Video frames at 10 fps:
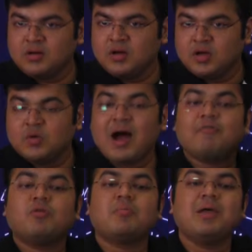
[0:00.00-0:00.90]
You
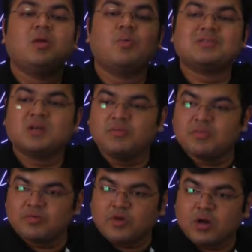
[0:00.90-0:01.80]
have to remain
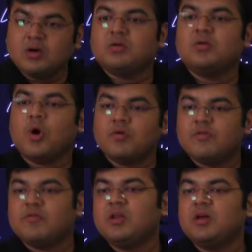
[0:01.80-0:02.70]
invested for a long
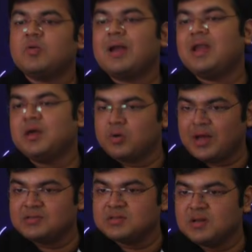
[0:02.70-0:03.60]
15-year, 20-year
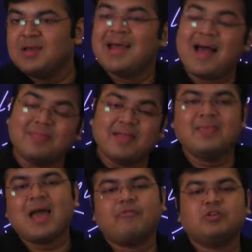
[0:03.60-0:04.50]
horizon, and then
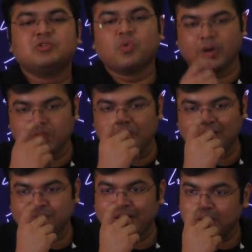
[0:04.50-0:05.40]
the average is going to be
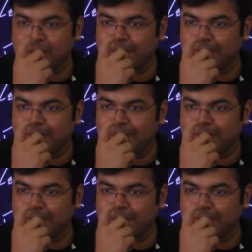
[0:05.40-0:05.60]
much better.